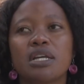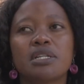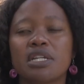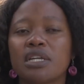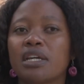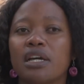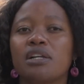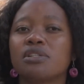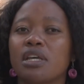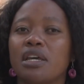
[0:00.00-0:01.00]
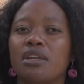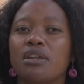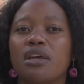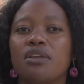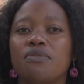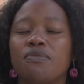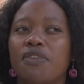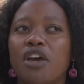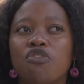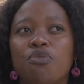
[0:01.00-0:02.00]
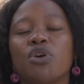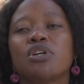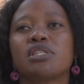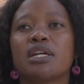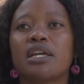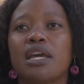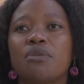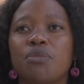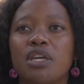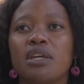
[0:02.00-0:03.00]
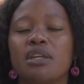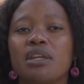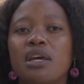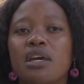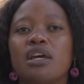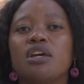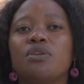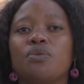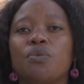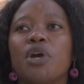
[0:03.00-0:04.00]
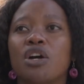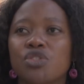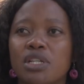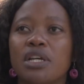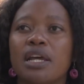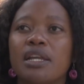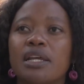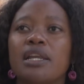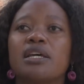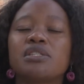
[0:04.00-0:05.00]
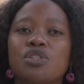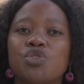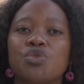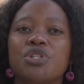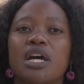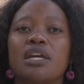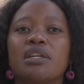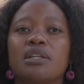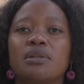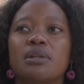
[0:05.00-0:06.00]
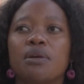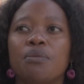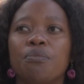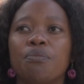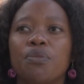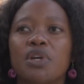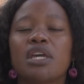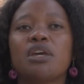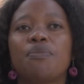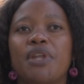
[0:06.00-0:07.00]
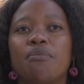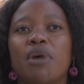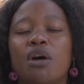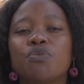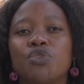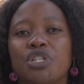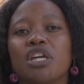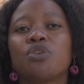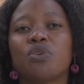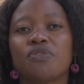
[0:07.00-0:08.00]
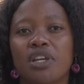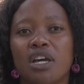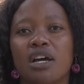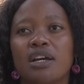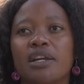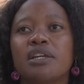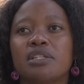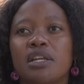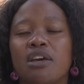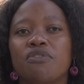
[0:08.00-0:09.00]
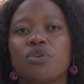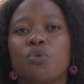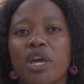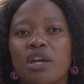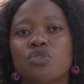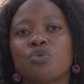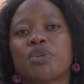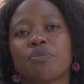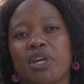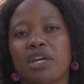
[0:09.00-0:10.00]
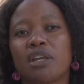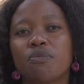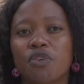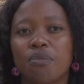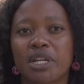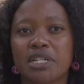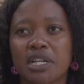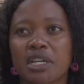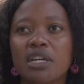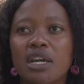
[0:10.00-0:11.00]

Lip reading: 3 girls and 5 boys that came in, and we actually ran the lessons to try and keep them up to date with their grade 11 work to prepare them for matric,